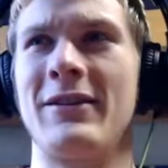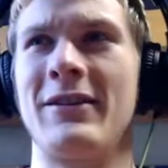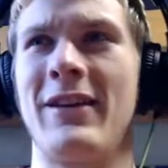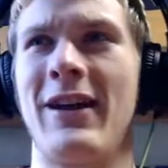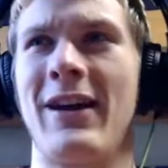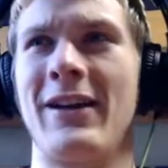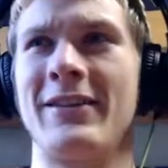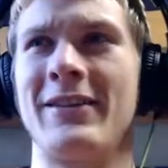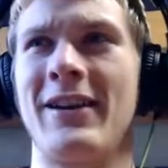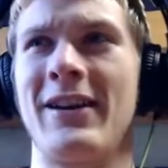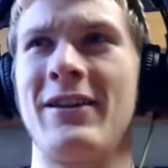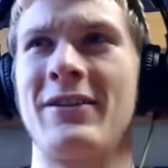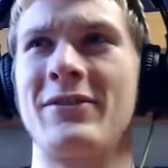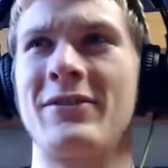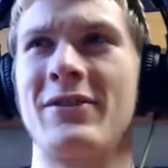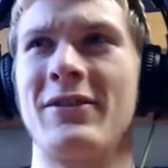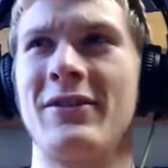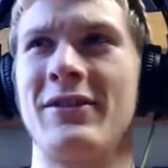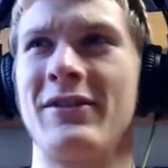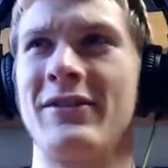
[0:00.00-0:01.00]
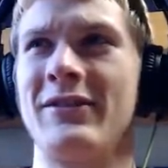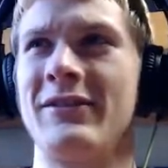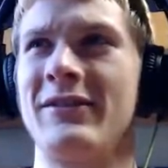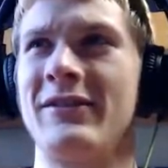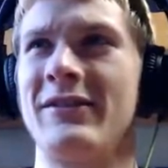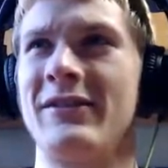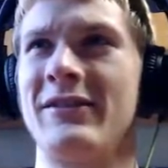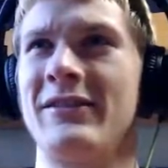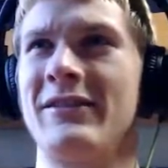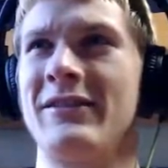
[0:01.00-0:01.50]
Alice Angel?
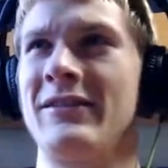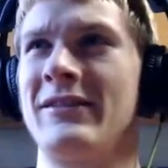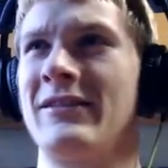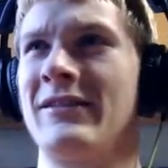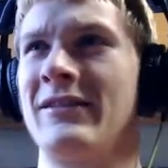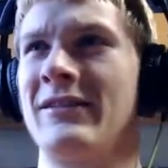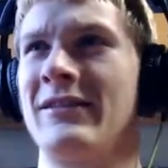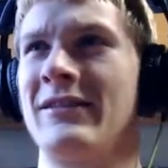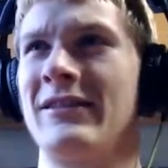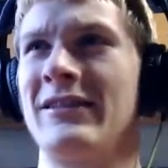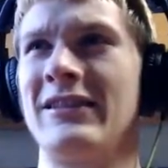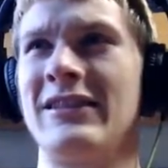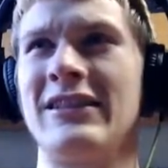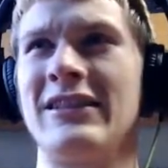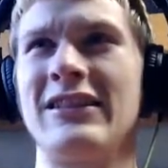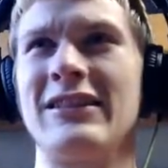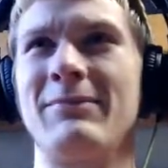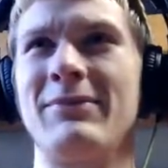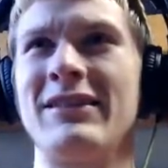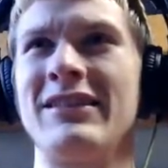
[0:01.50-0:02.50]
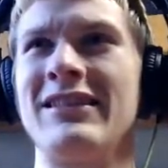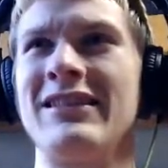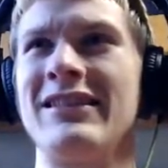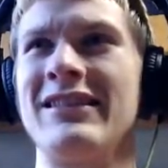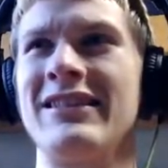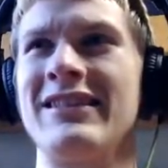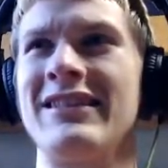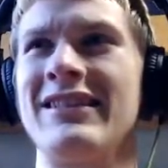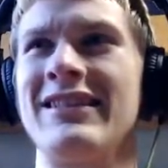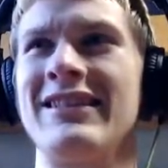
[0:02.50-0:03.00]
Oh
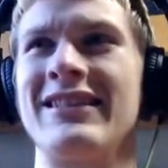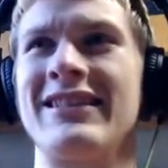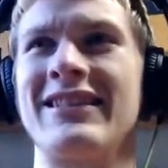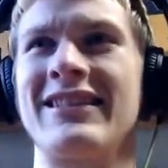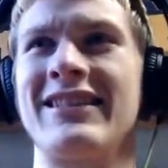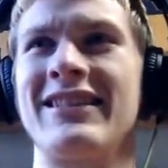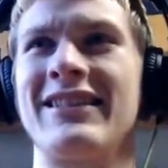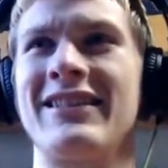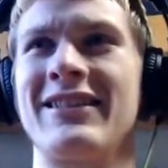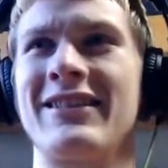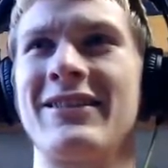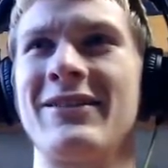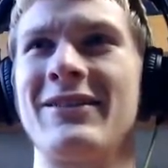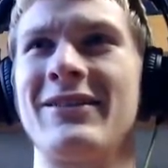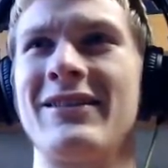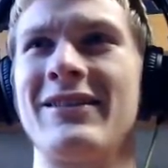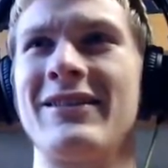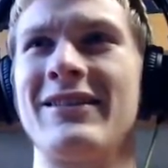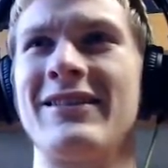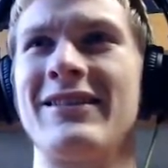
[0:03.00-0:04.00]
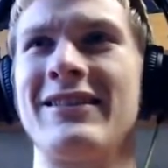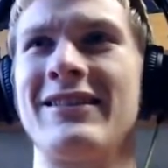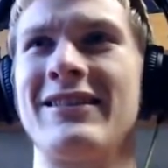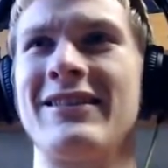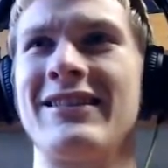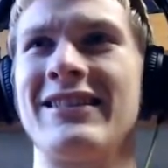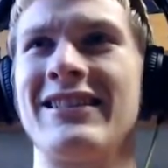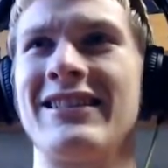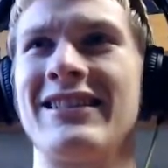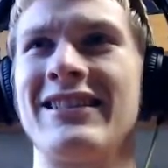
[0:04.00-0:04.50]
boy, that sounds so good.
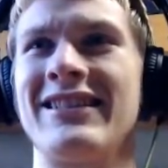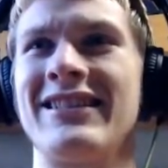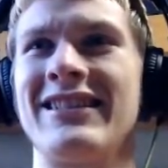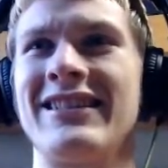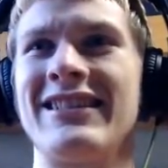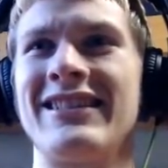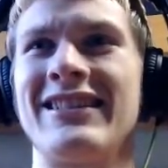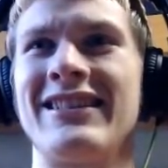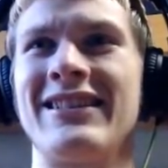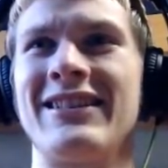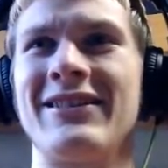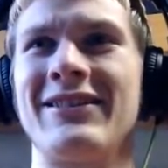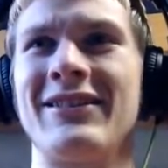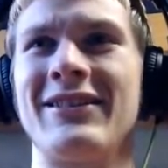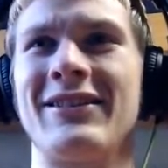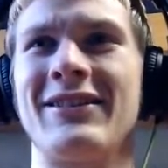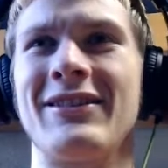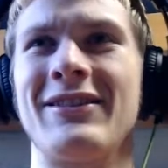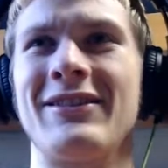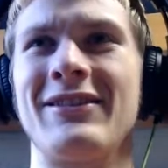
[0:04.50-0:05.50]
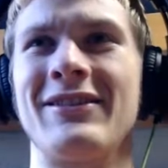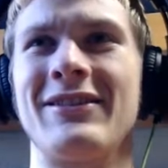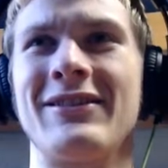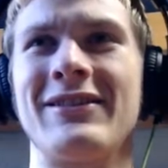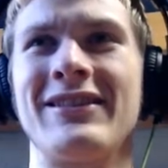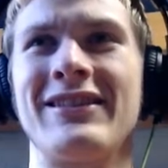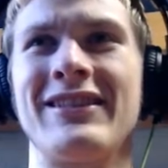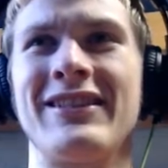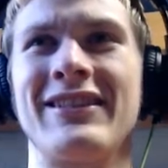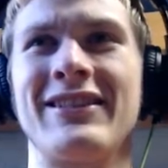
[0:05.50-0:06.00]
I got that now though.
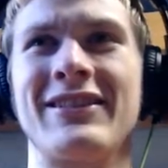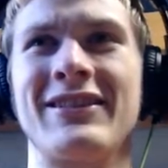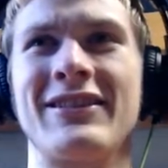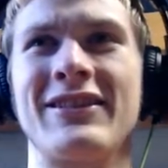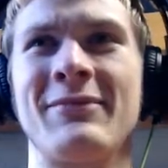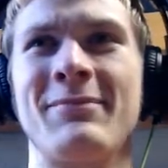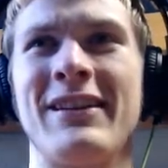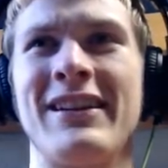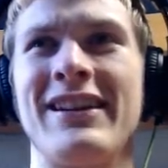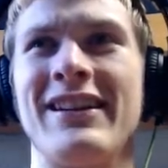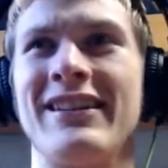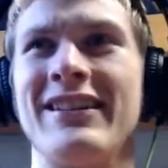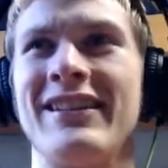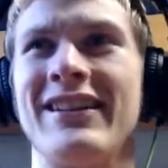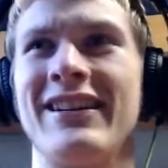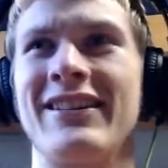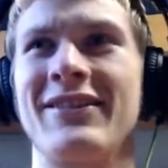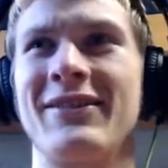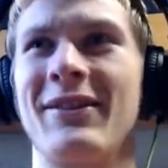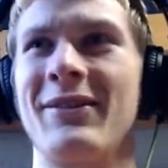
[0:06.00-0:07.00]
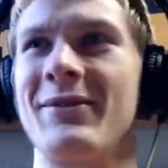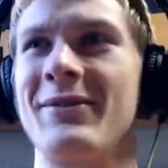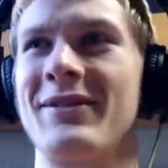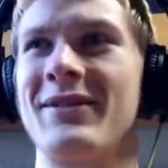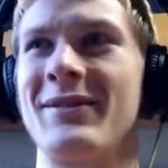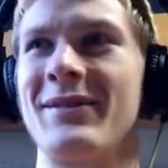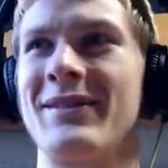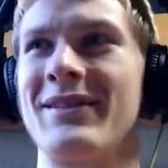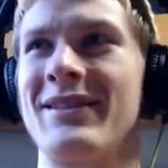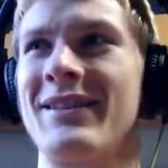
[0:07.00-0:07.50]
Okay, let's go back. Actually, it's
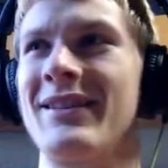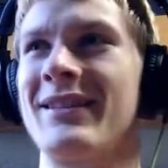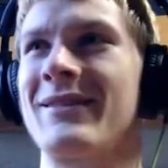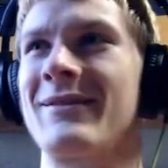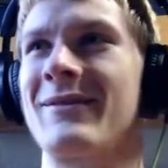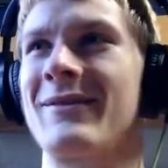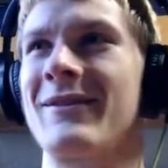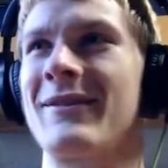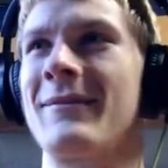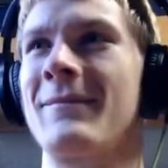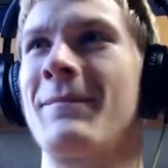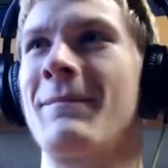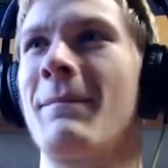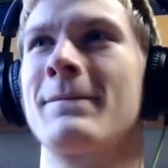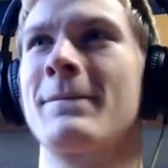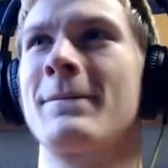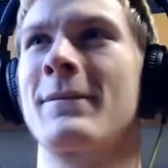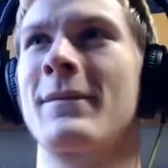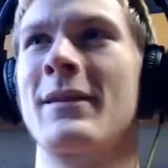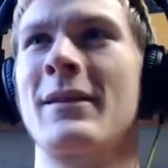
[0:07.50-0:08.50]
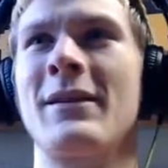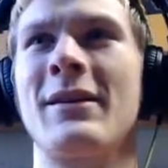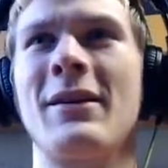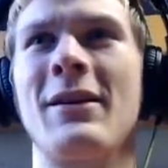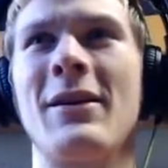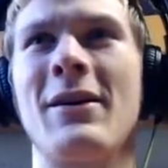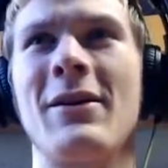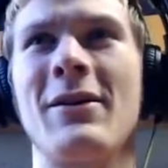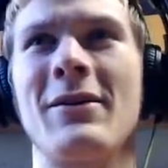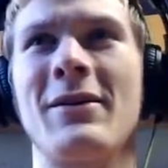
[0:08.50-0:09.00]
it's in this room.
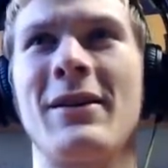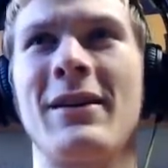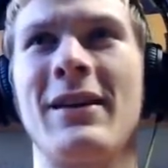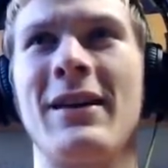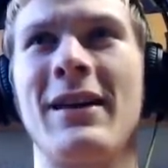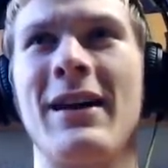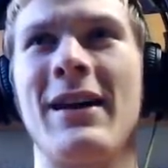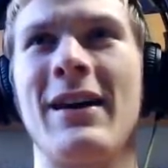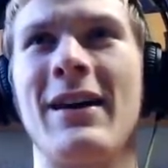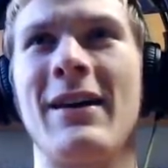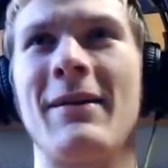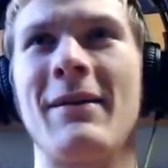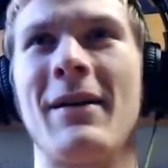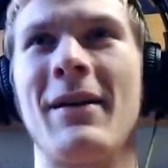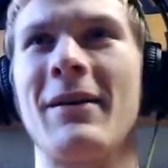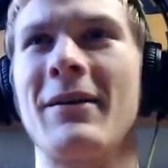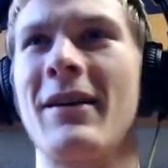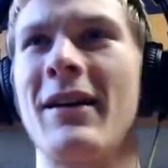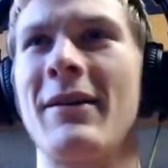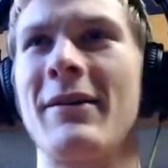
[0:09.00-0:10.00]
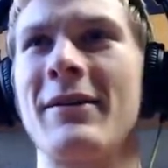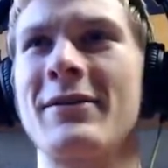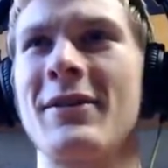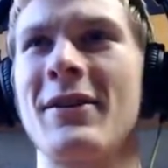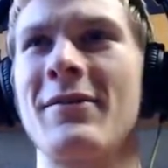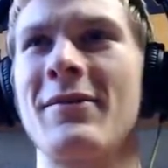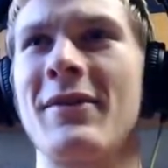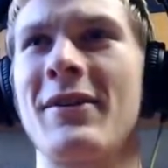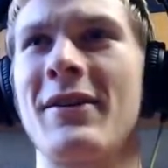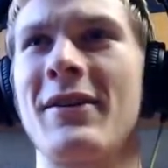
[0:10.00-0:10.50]
Okay, all right, let's go
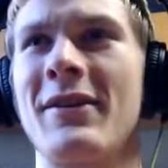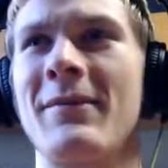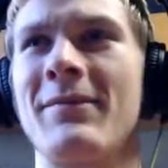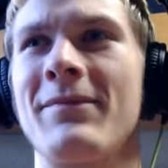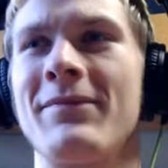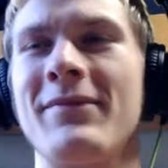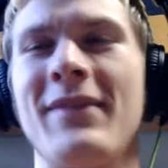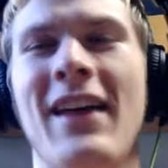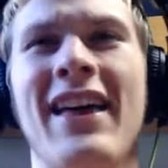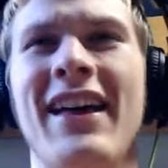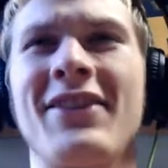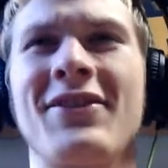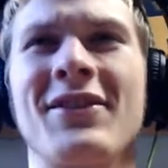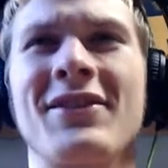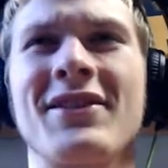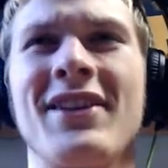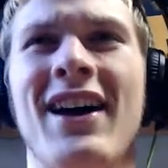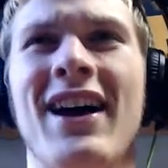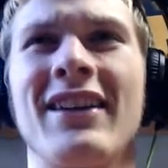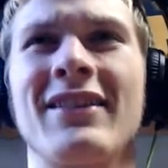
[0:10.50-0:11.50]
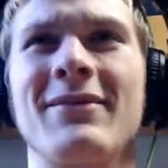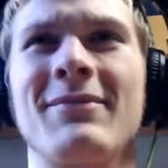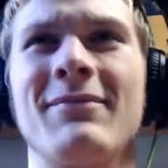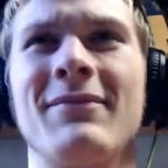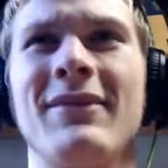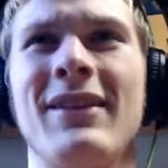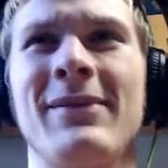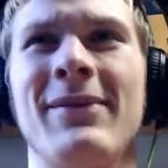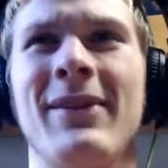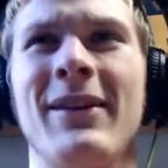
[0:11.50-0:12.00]
over here. Ah, door's locked.
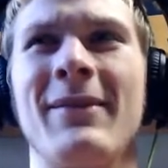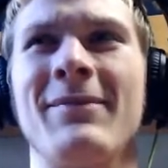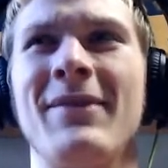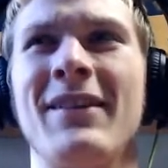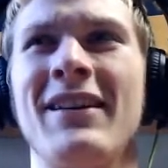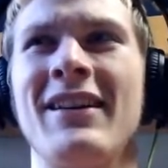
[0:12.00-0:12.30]
Lovely.